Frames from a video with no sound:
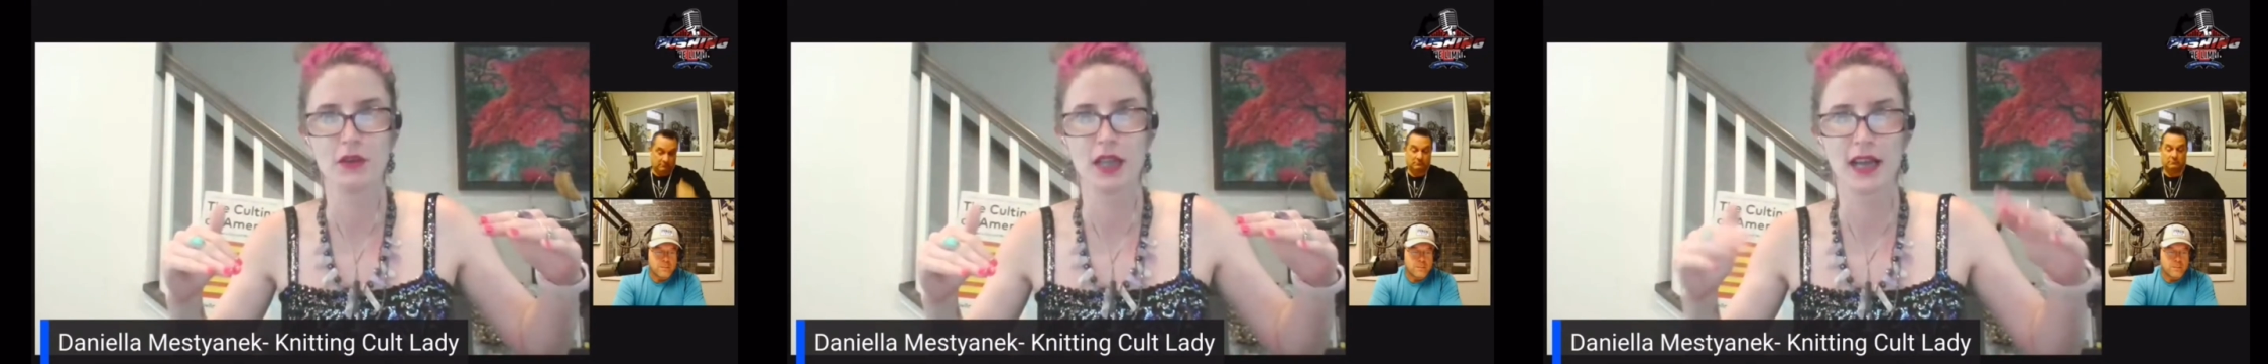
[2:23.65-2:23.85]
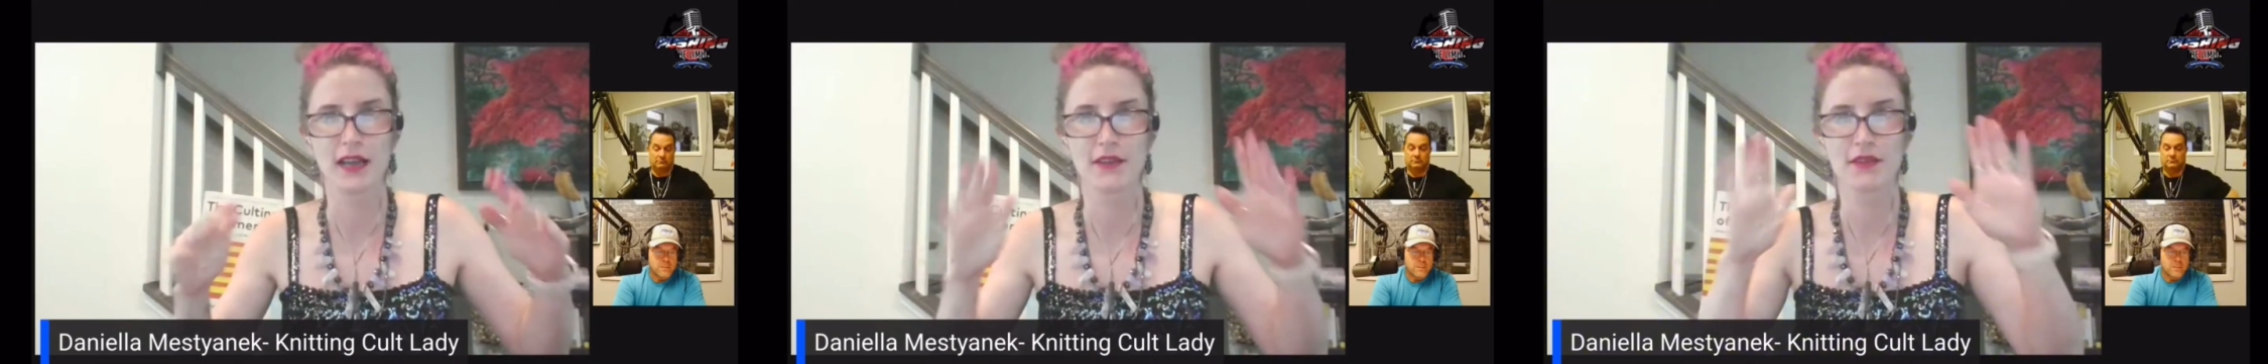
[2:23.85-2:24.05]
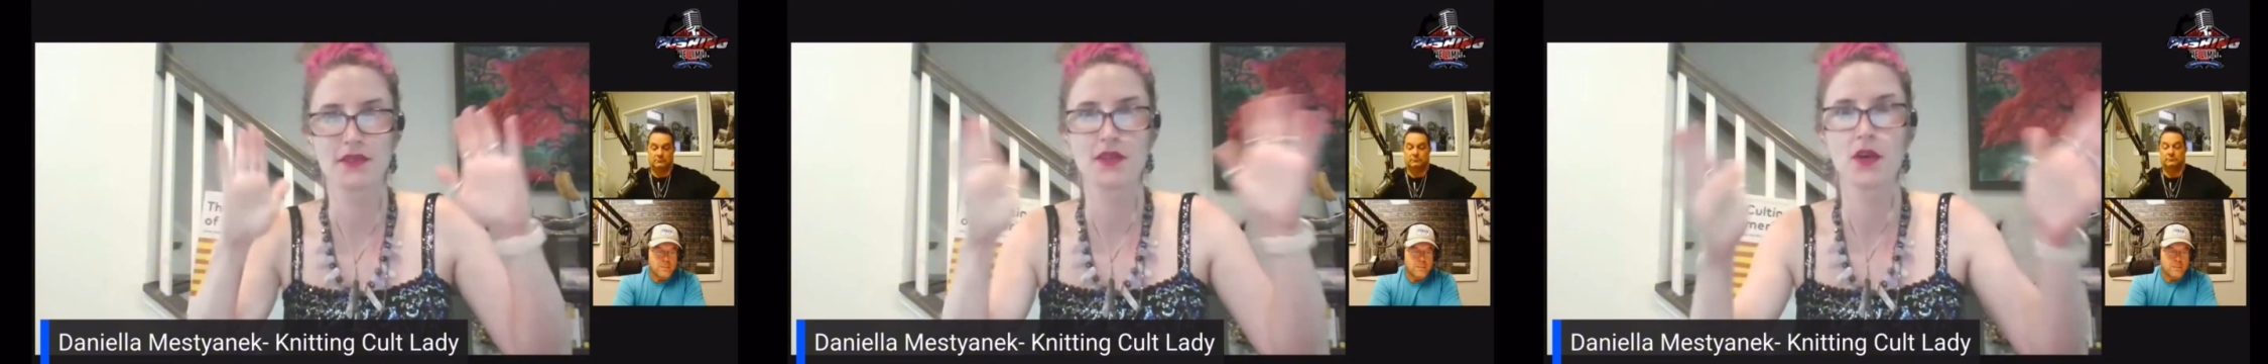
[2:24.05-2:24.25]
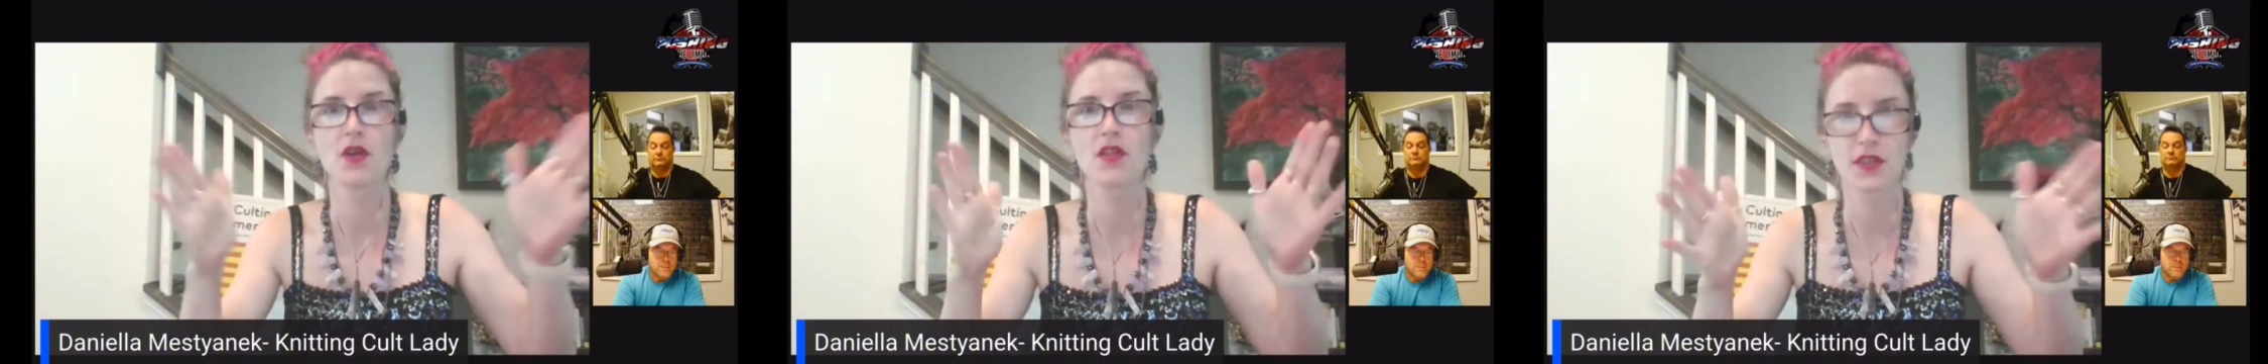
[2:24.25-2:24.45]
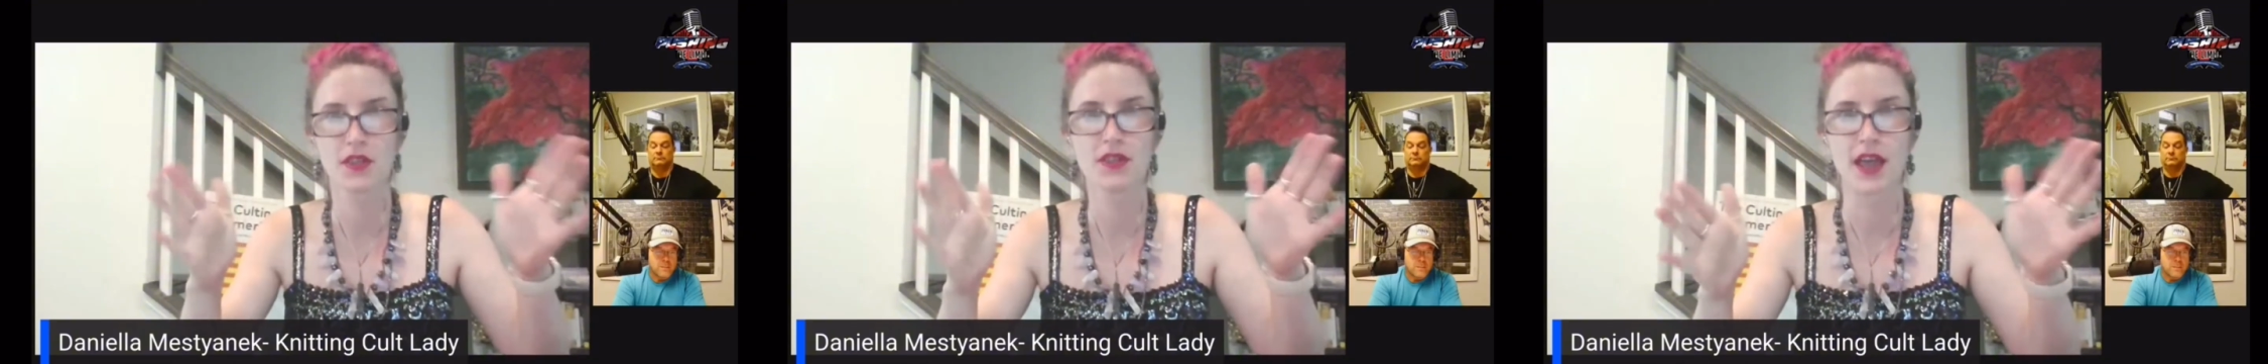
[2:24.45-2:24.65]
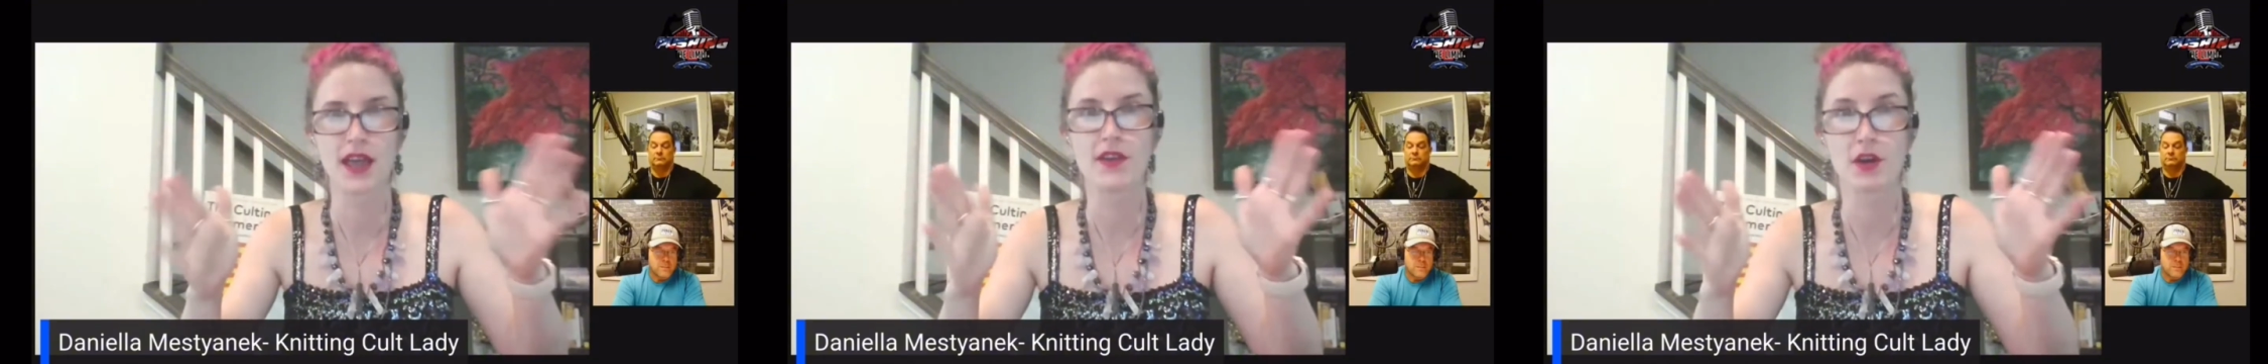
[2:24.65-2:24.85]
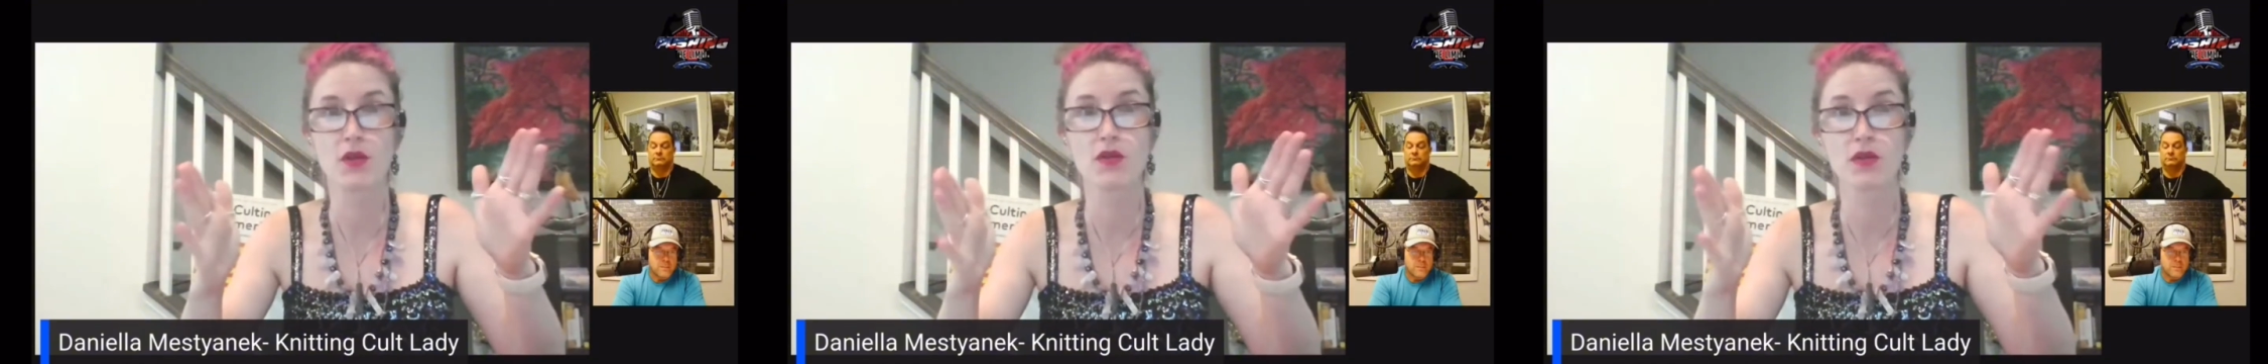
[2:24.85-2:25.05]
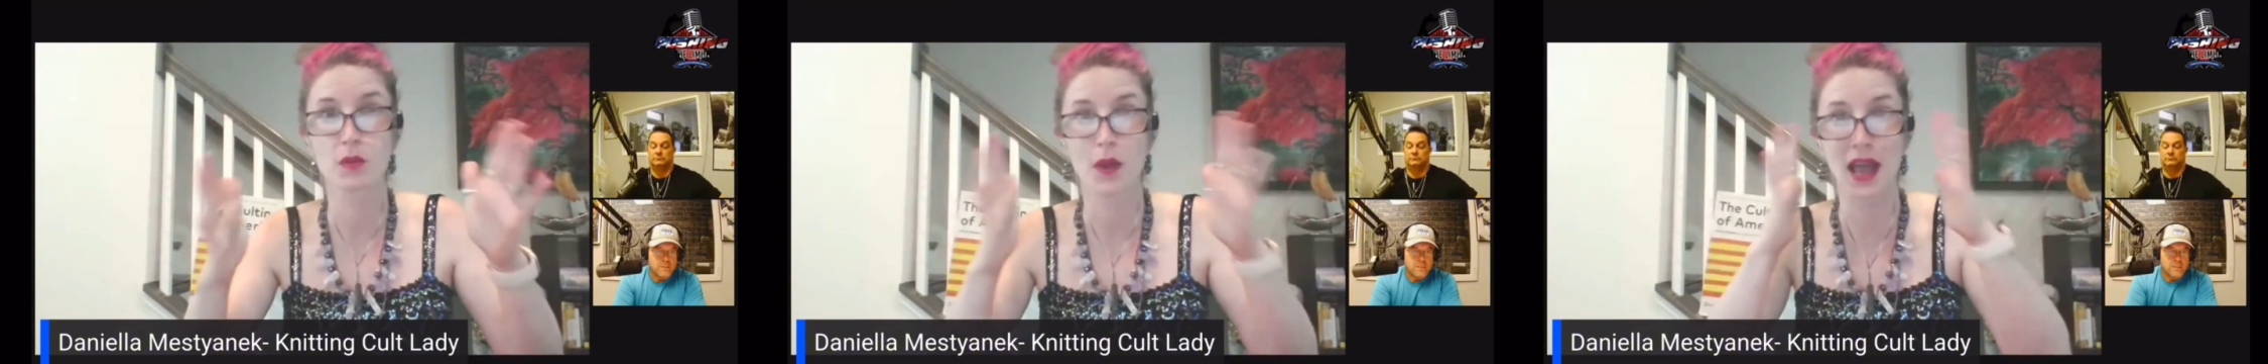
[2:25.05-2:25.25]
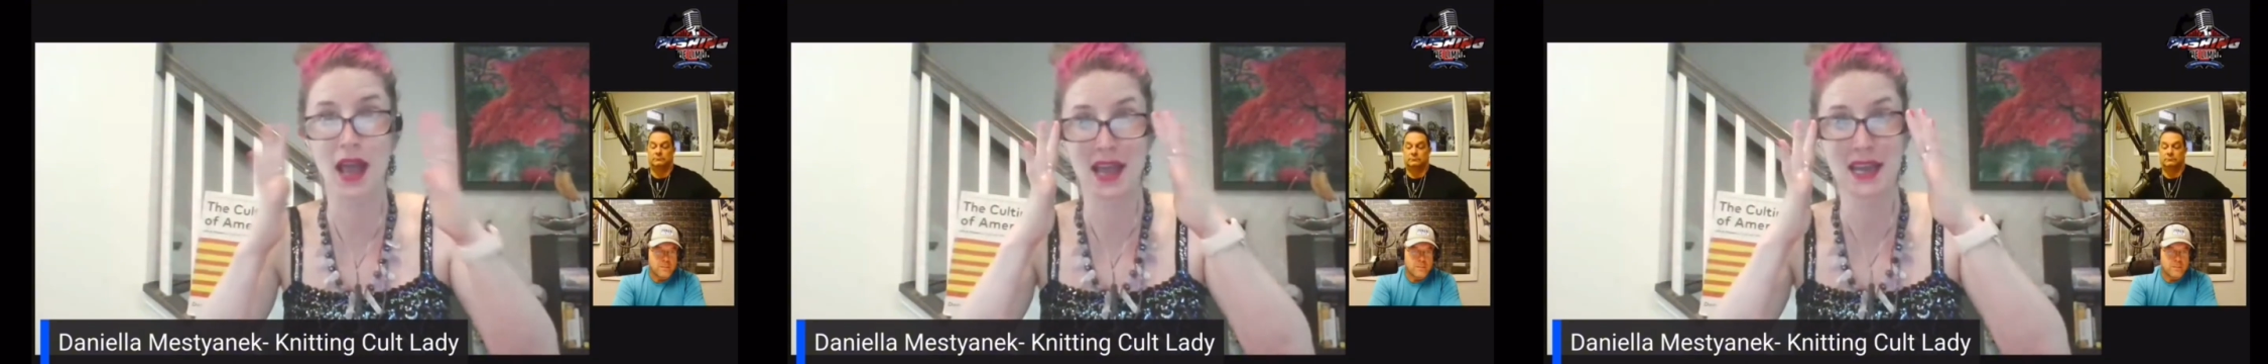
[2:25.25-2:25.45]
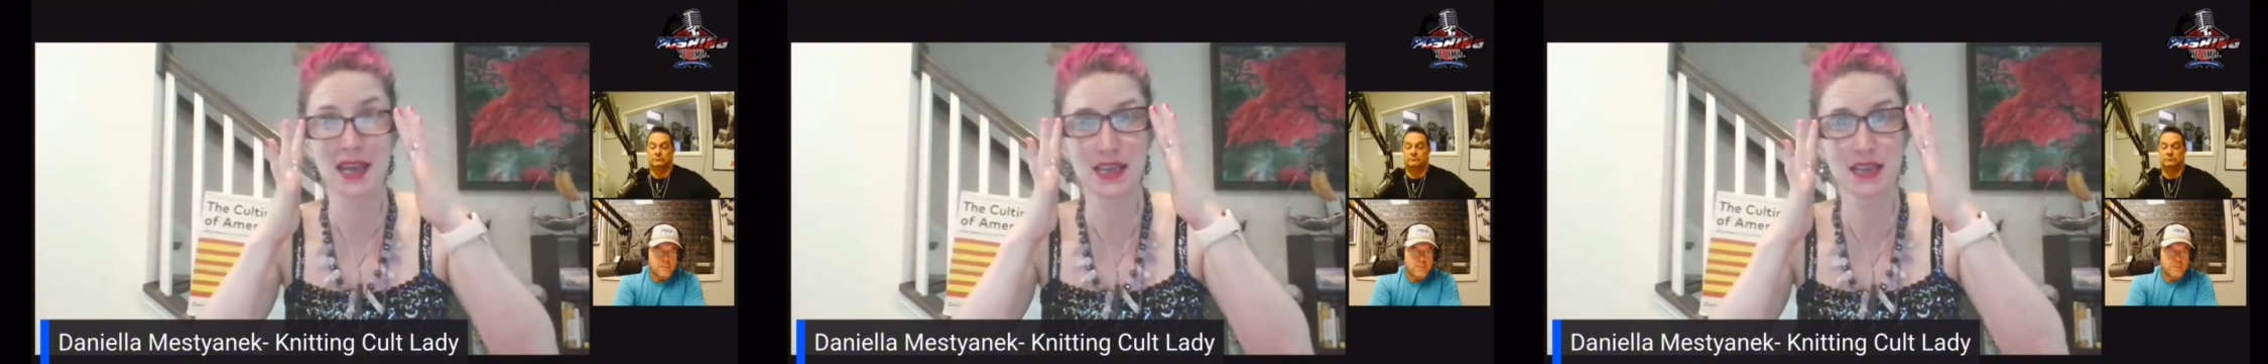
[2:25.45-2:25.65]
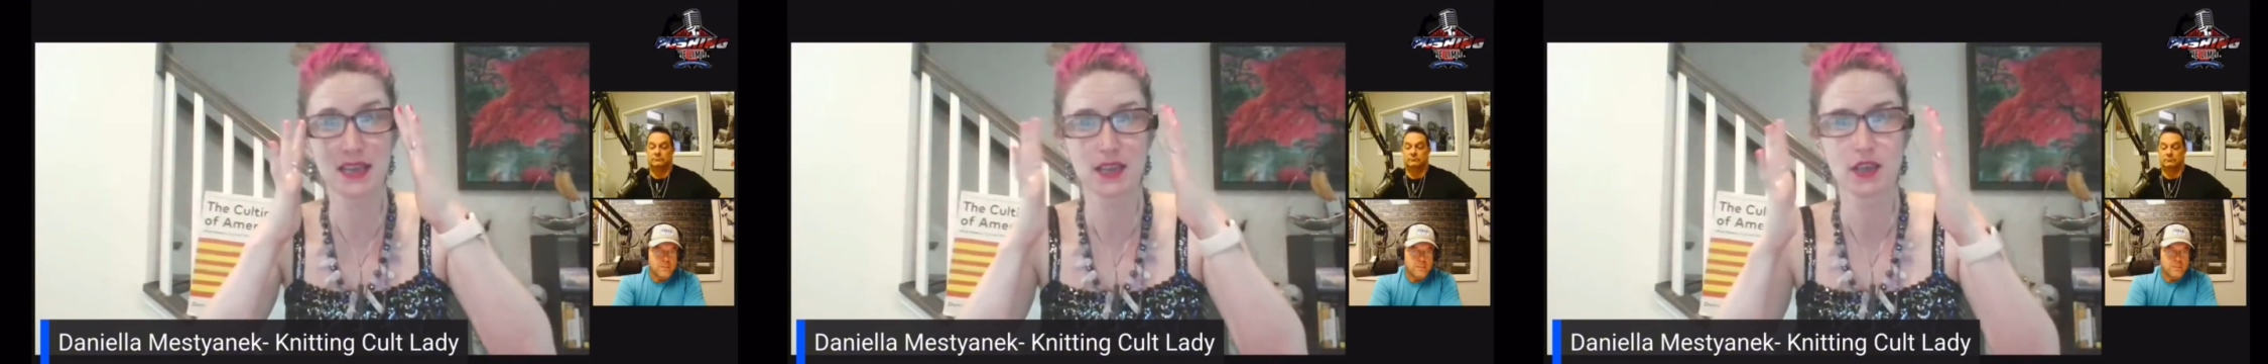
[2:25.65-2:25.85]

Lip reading: life, that know the way